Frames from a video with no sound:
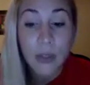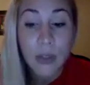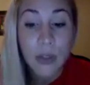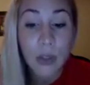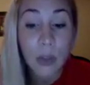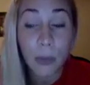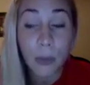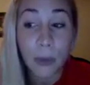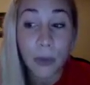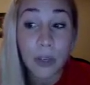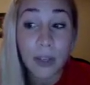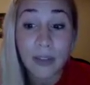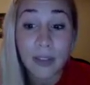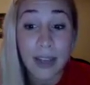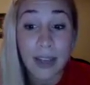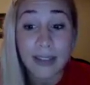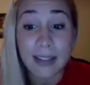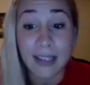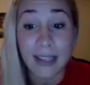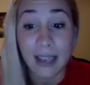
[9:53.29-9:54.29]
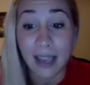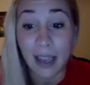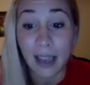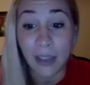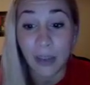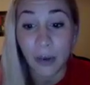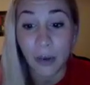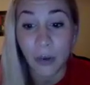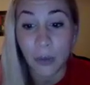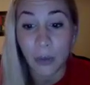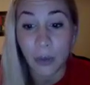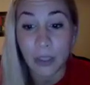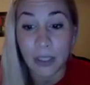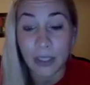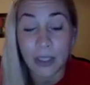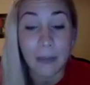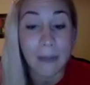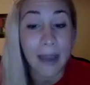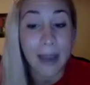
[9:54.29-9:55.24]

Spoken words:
So putting that together was the